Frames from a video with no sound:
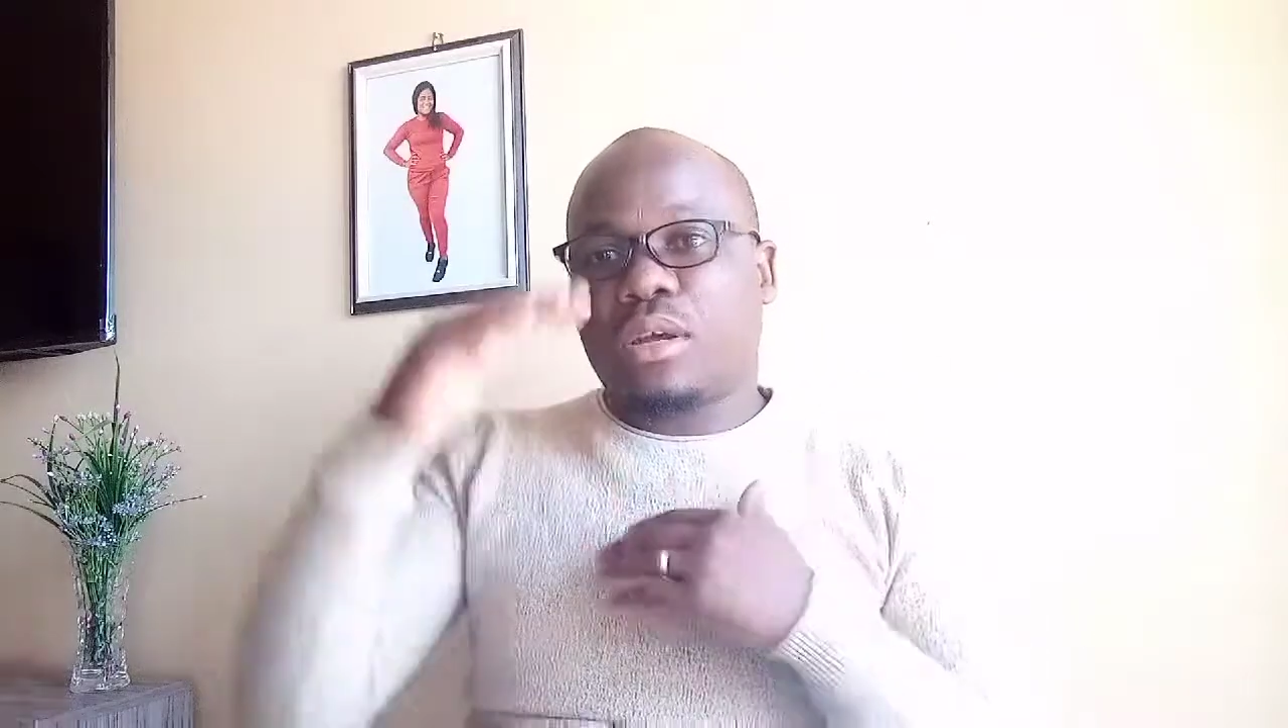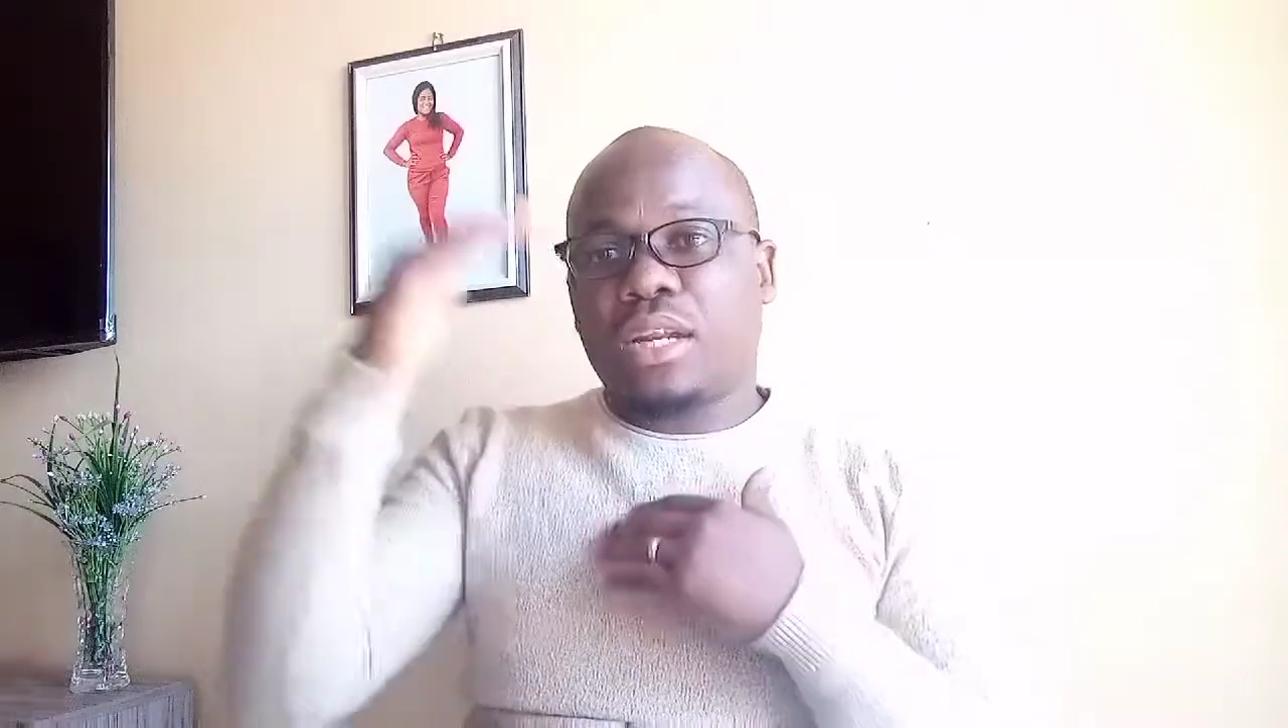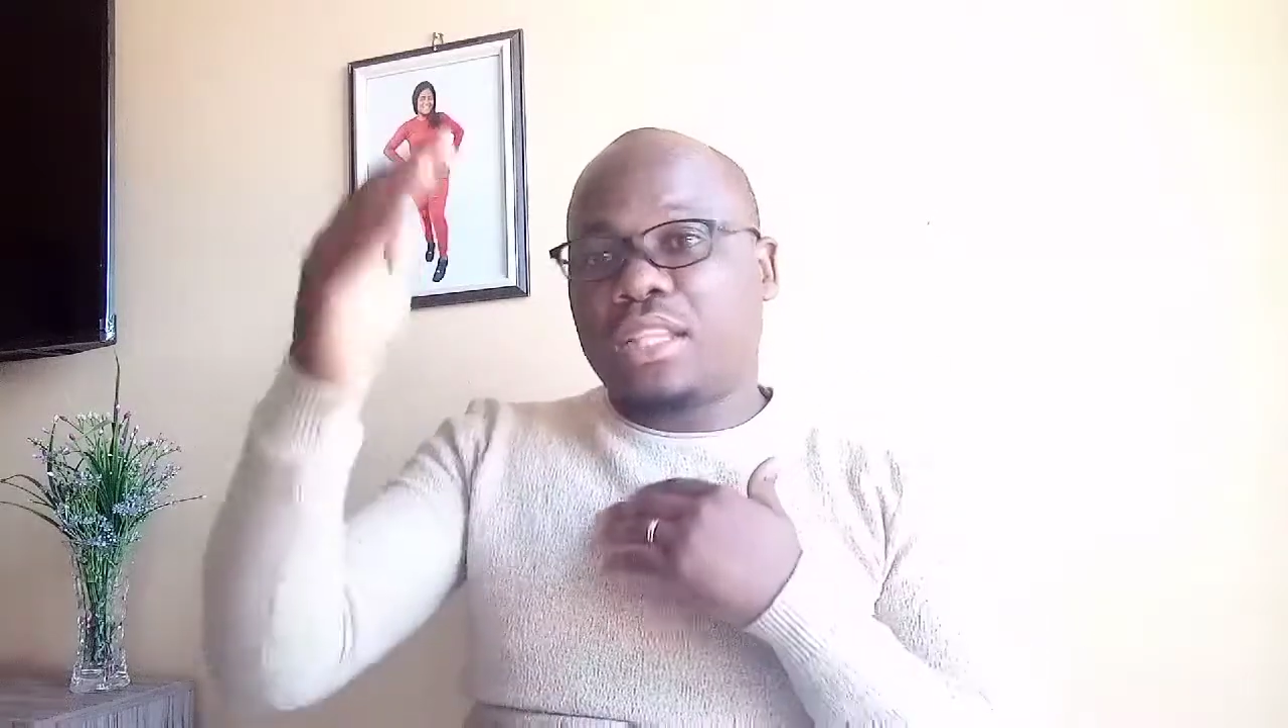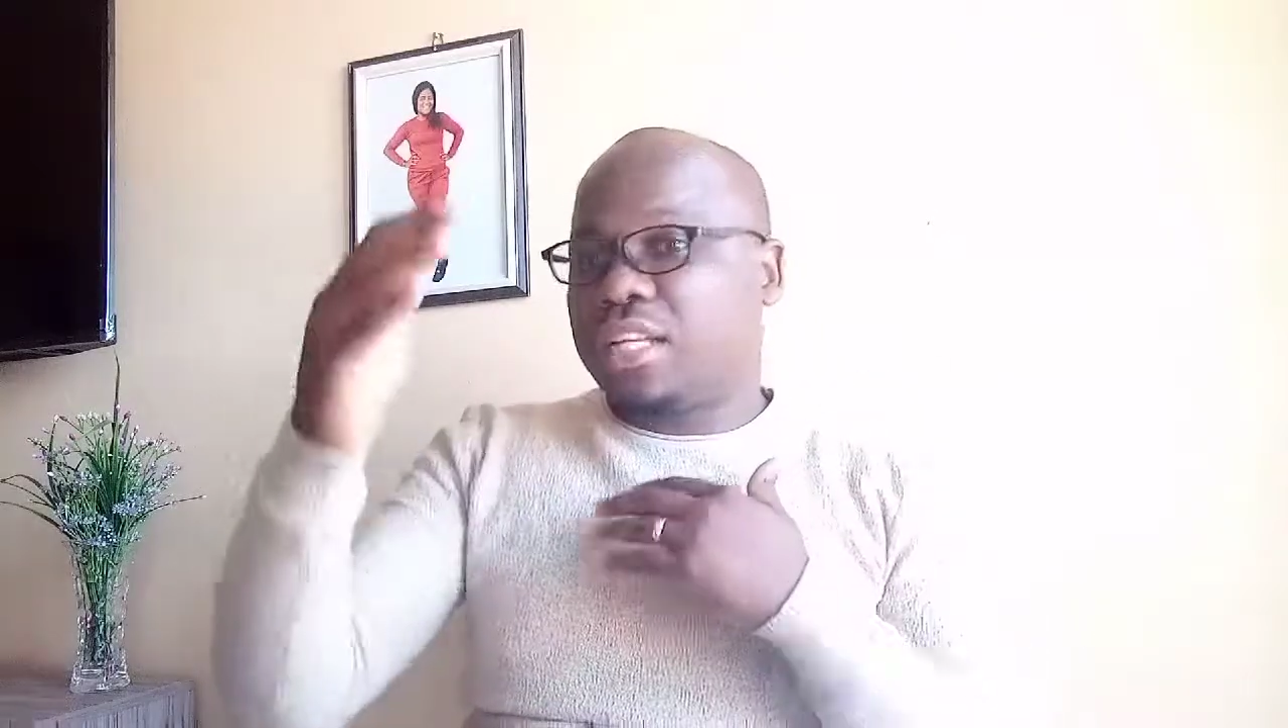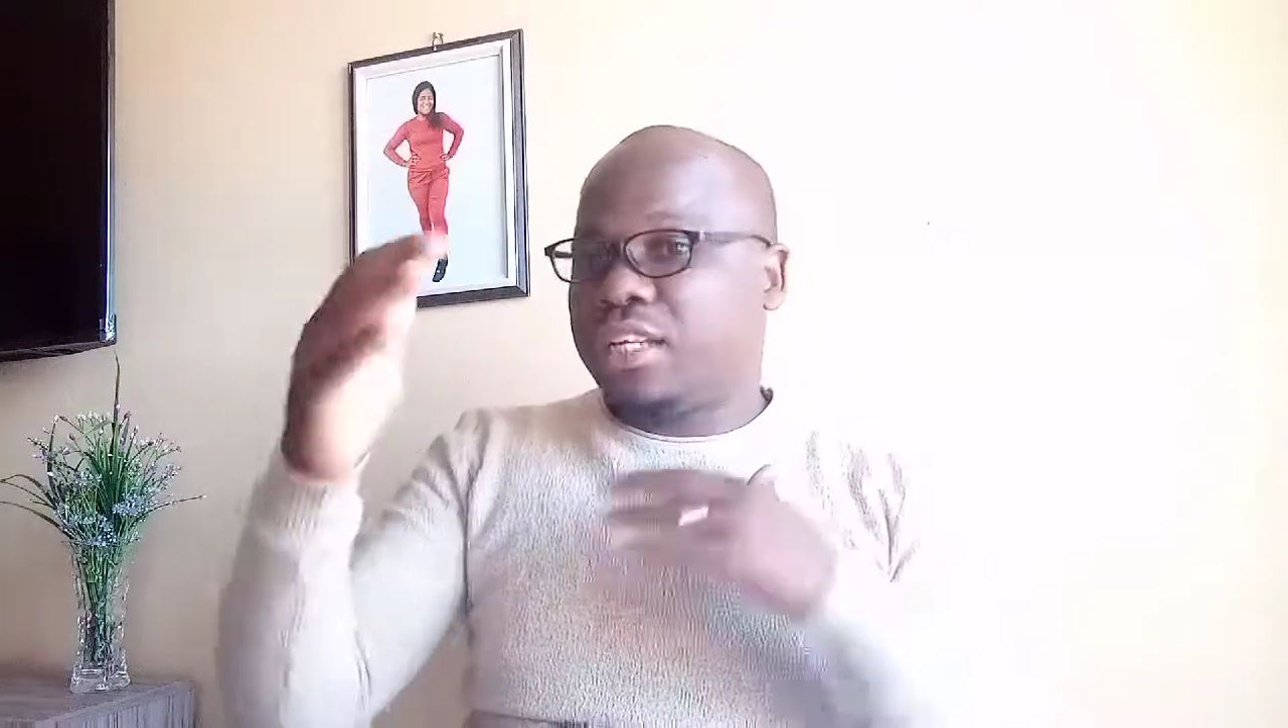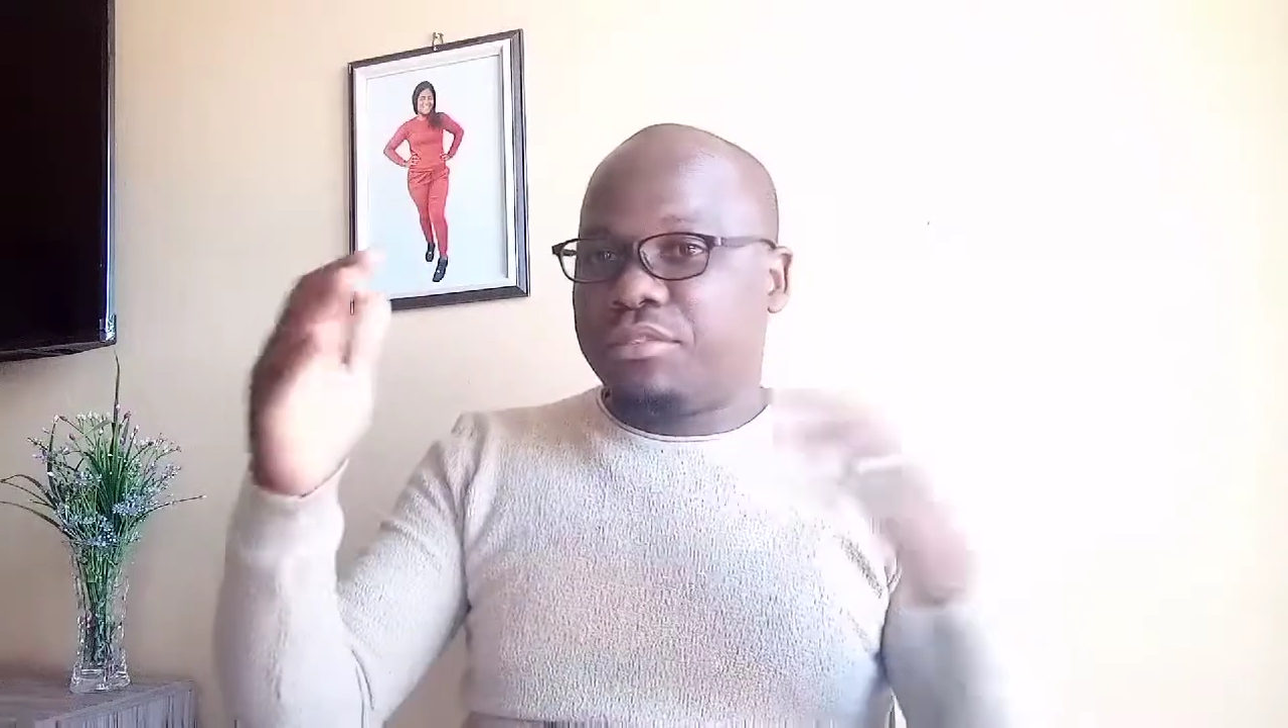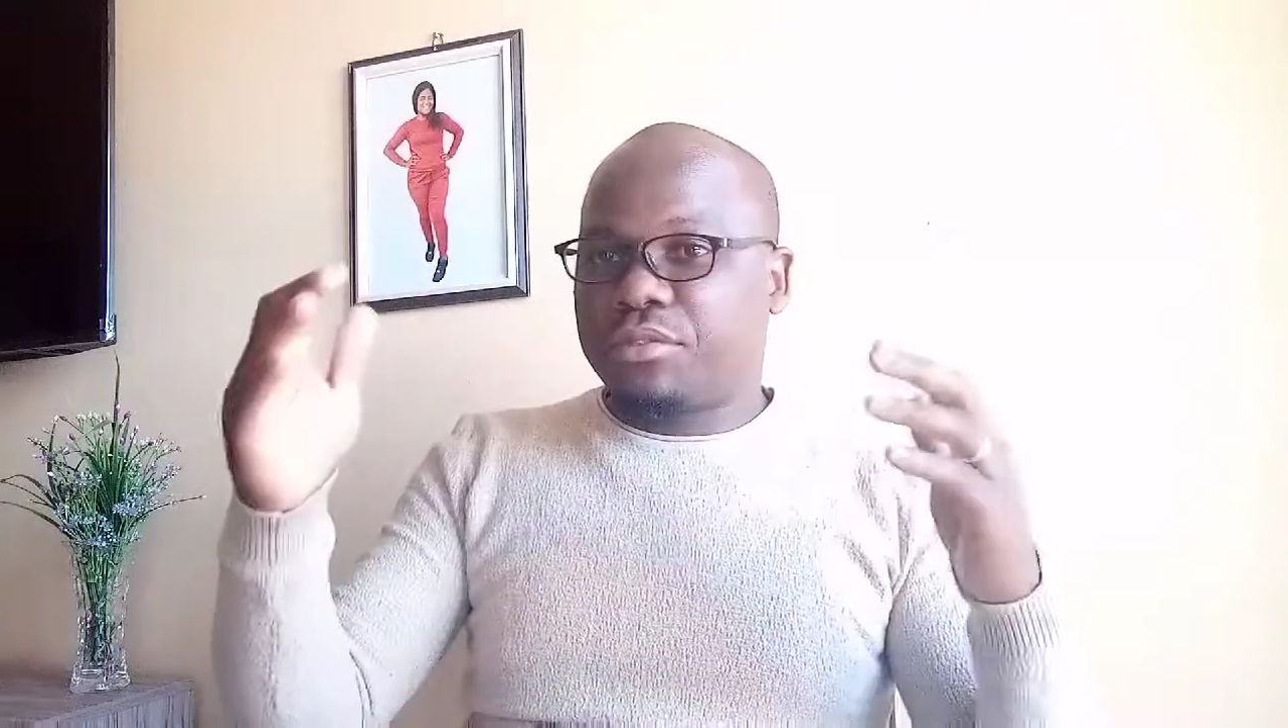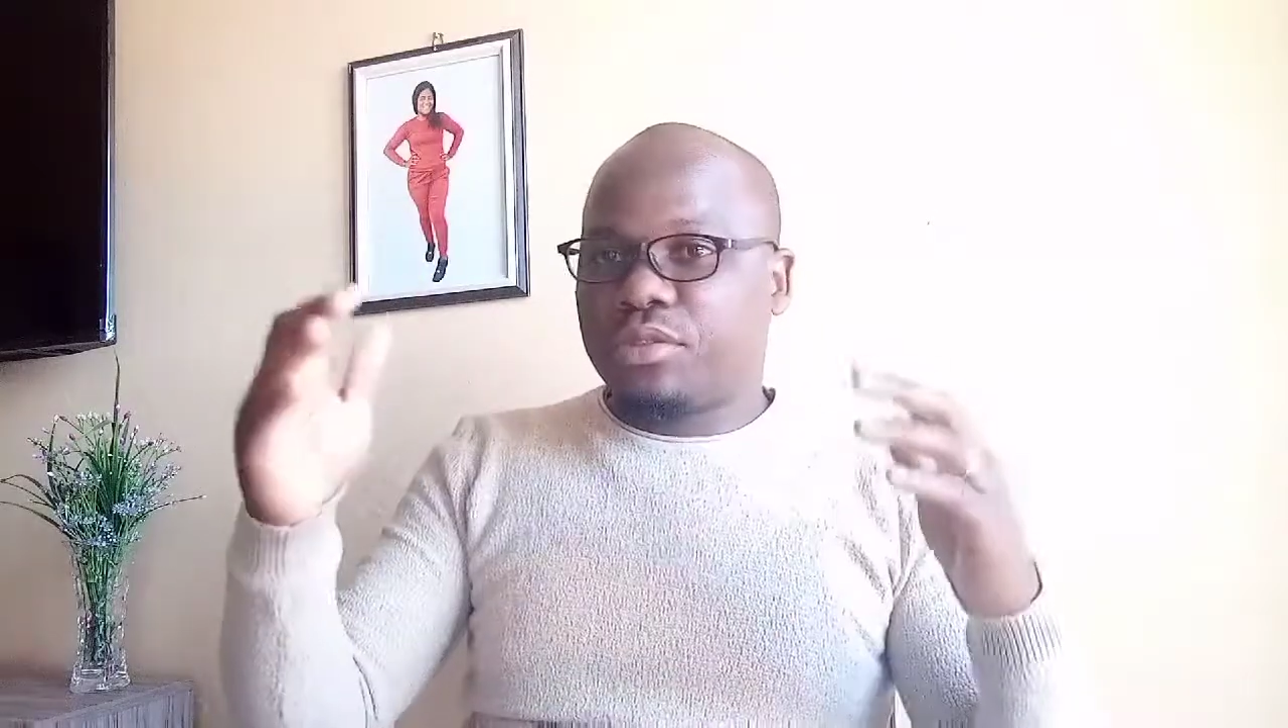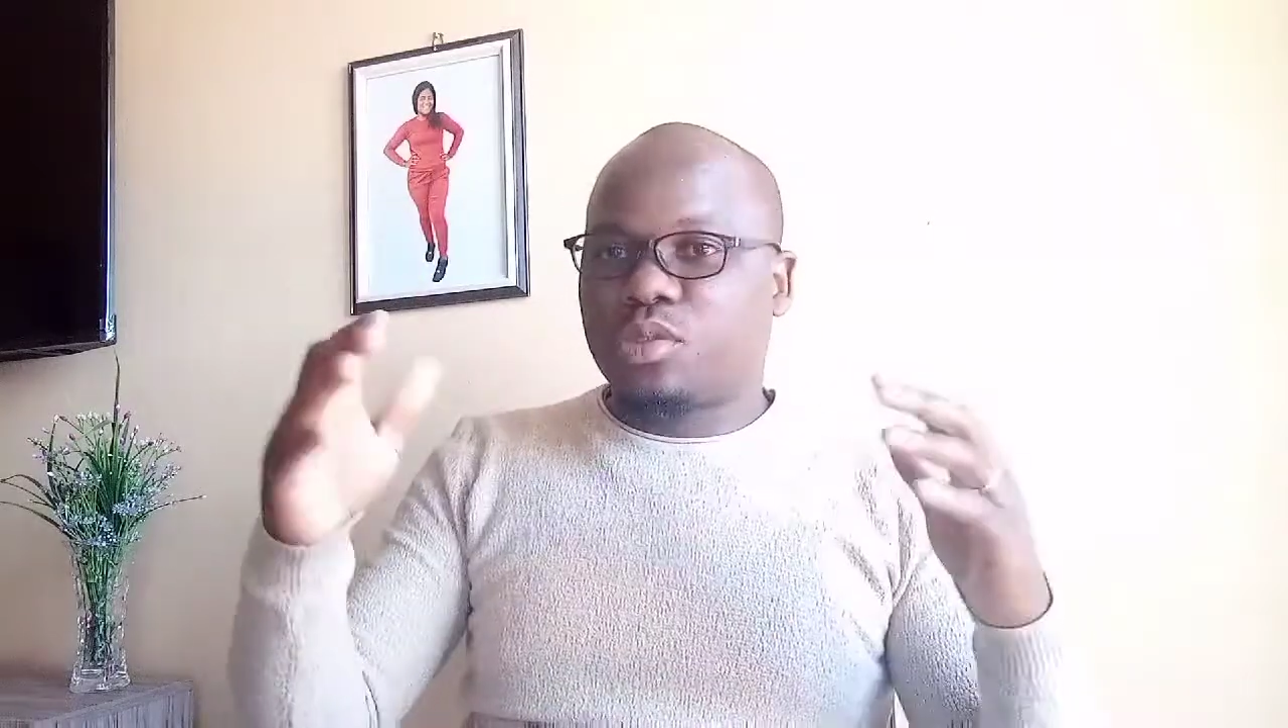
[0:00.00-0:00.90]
to another level.